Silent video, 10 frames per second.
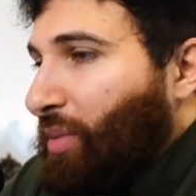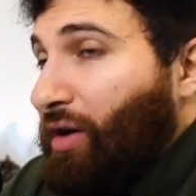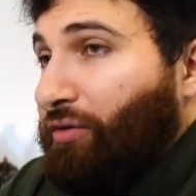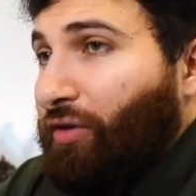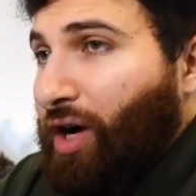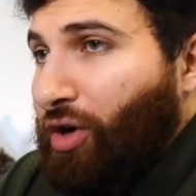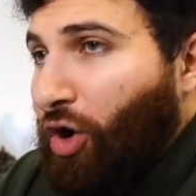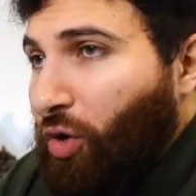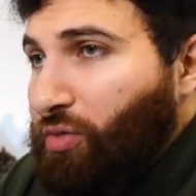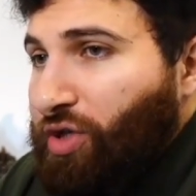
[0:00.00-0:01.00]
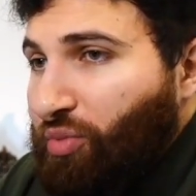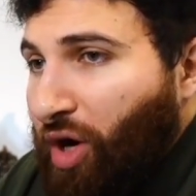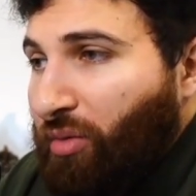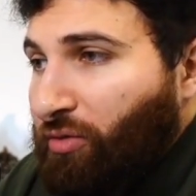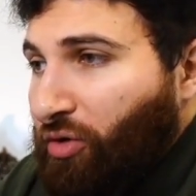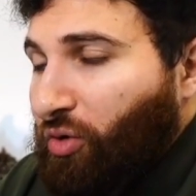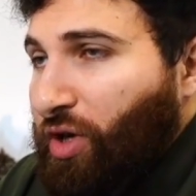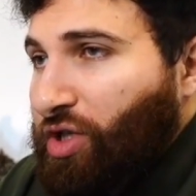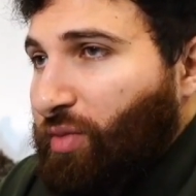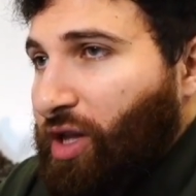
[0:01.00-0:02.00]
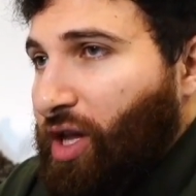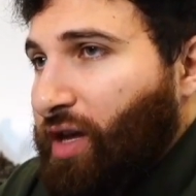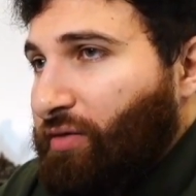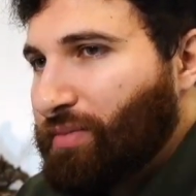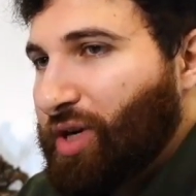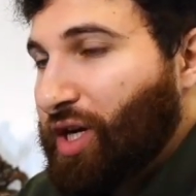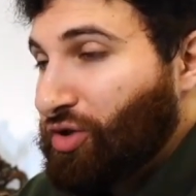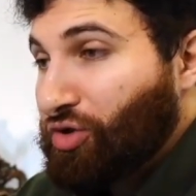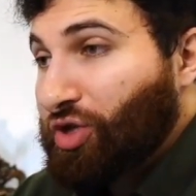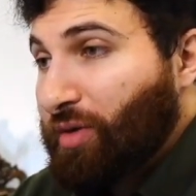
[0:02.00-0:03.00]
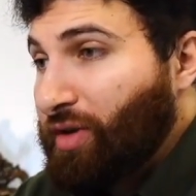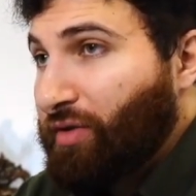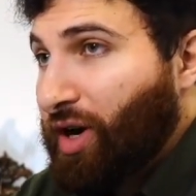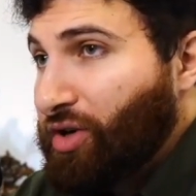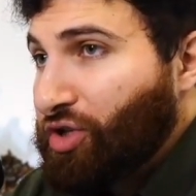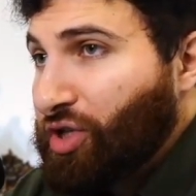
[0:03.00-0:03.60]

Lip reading: be a fucking homeless bum for the rest of my life. Because there's something very,